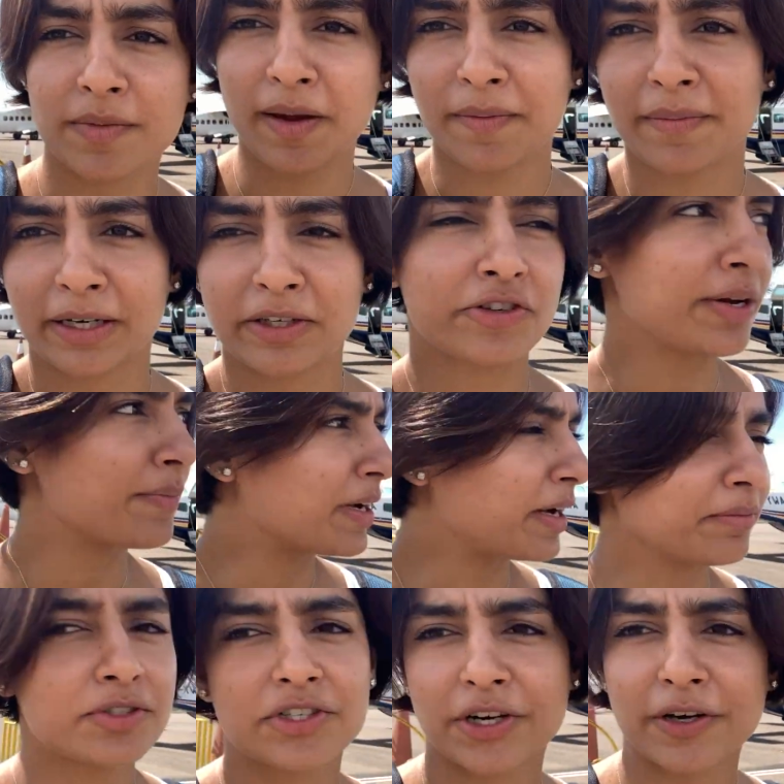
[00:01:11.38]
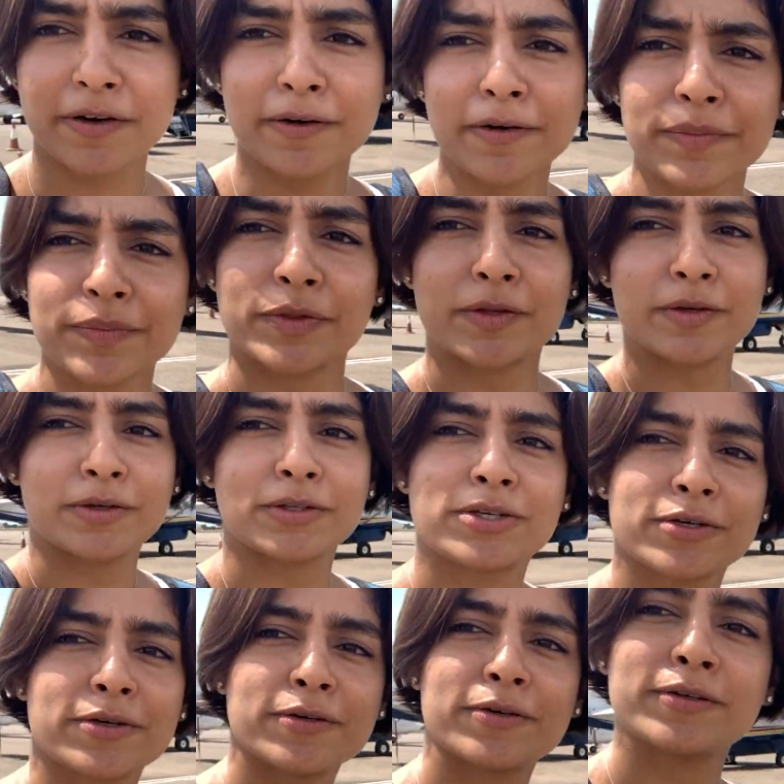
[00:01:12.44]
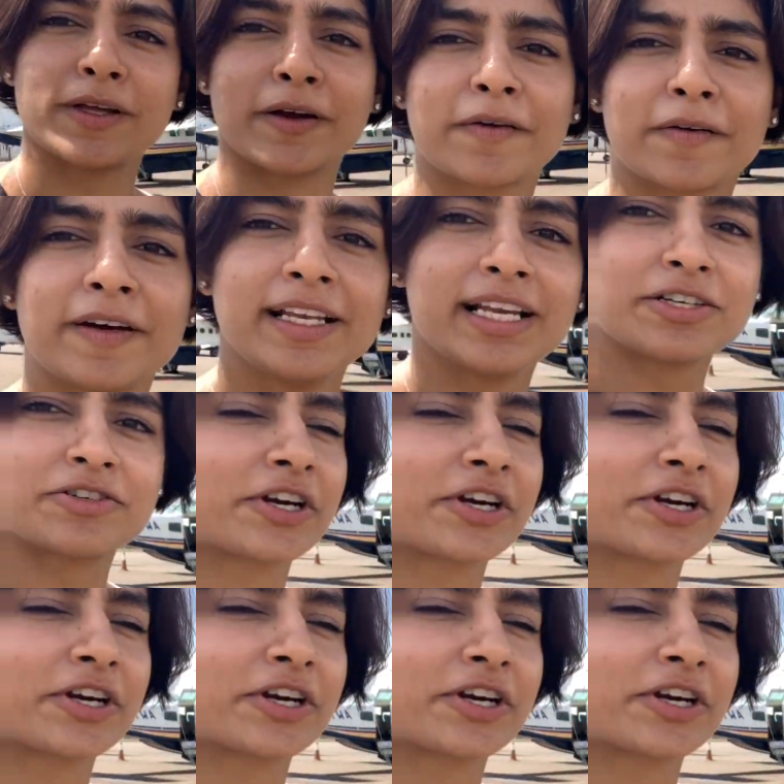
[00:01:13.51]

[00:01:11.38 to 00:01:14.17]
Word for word: to make my dream come true to do the gorilla